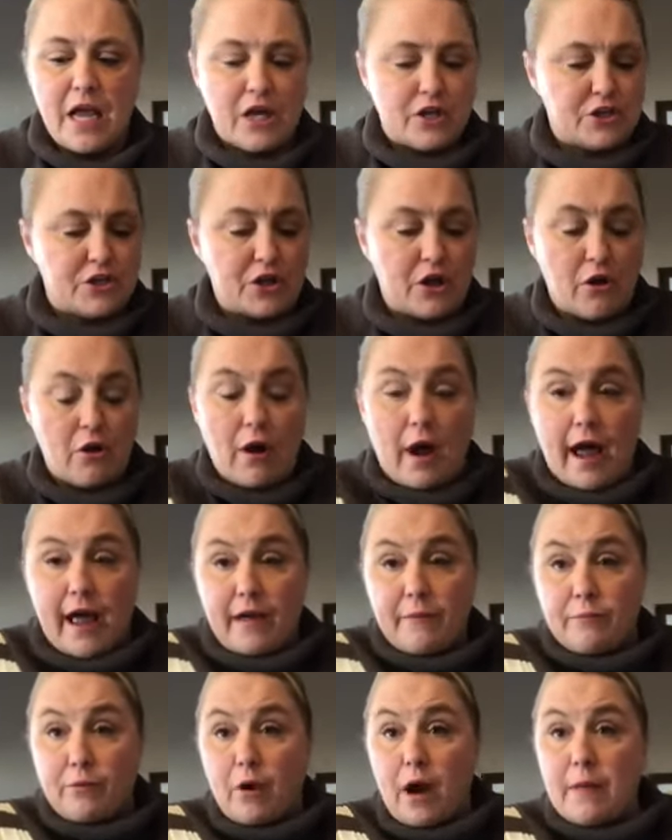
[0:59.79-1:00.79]
So
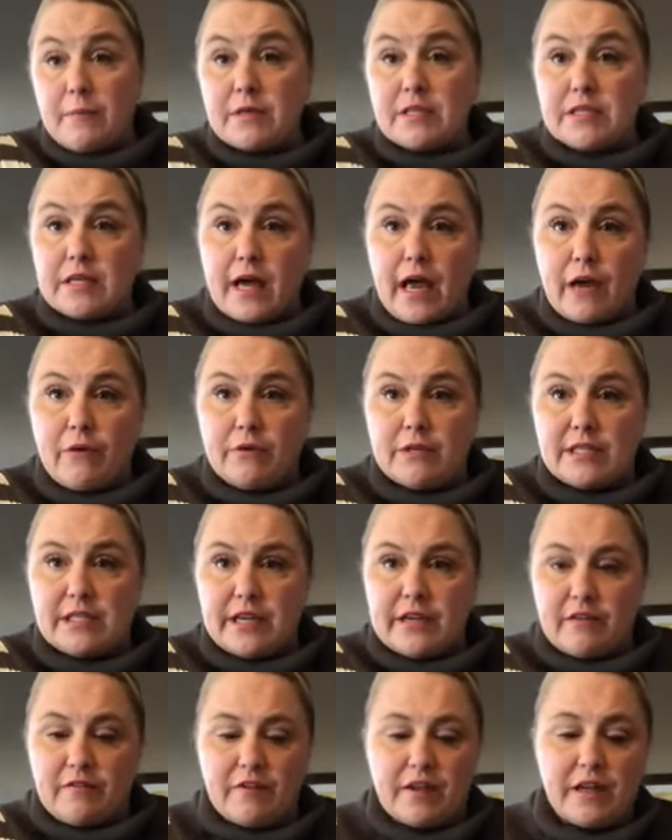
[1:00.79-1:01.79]
I promised I would
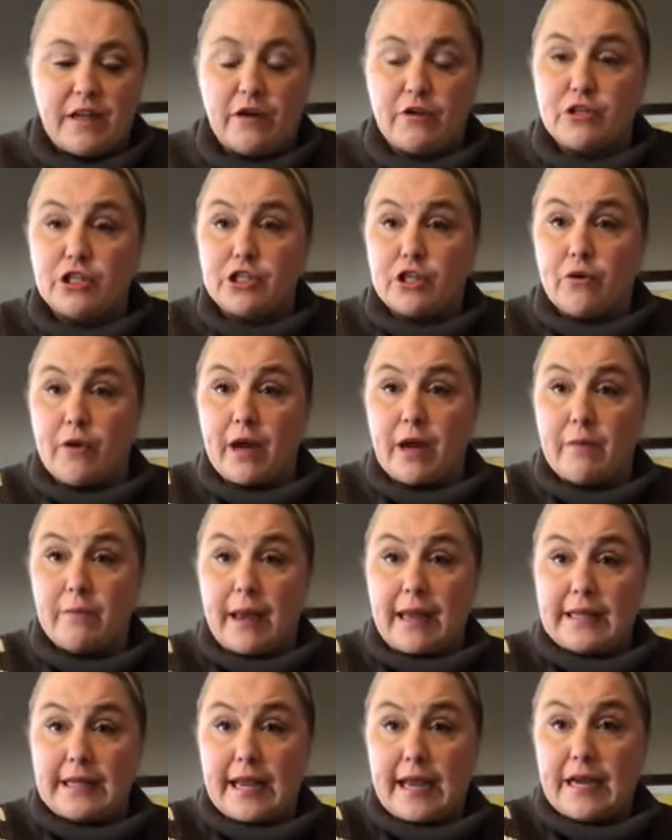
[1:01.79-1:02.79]
send a video showing
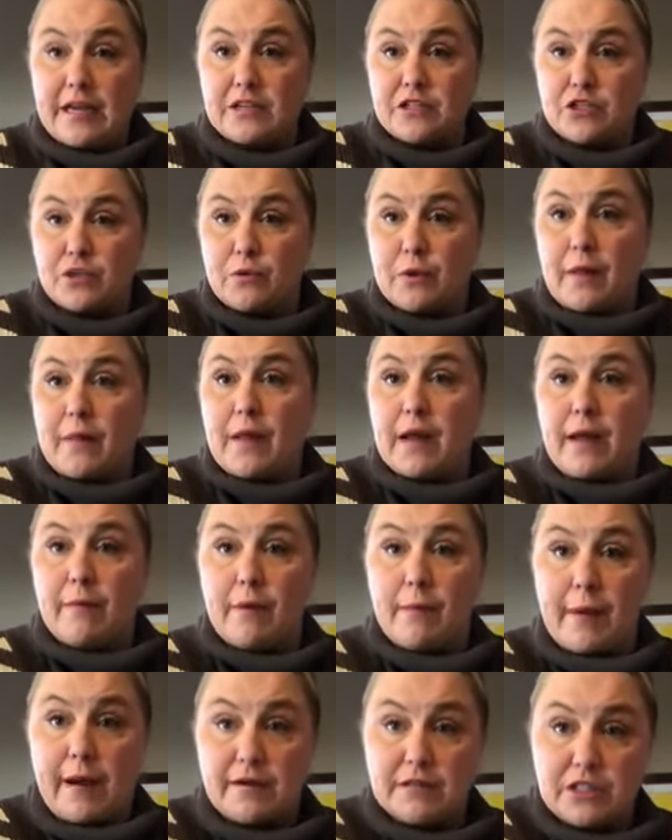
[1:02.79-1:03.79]
my latest one that I'm
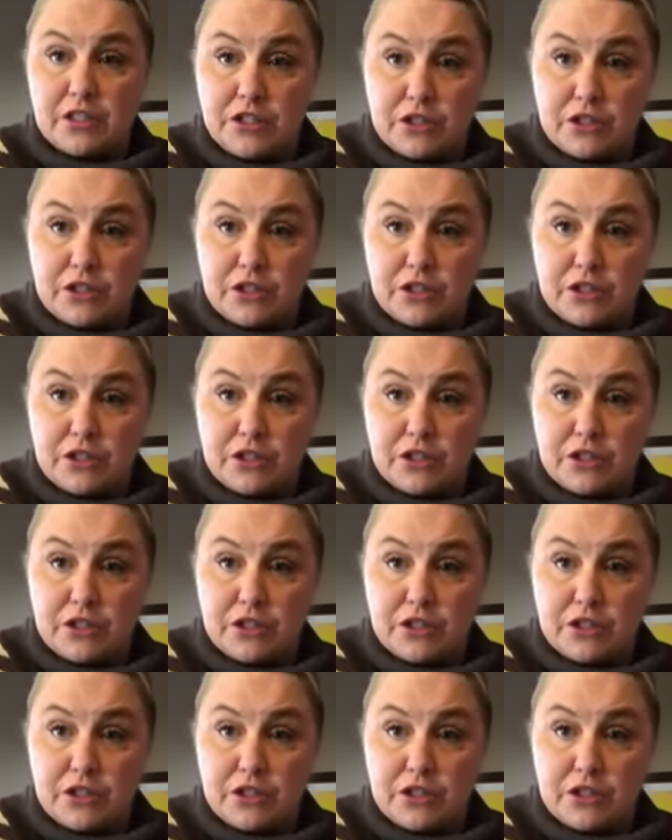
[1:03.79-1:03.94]
about to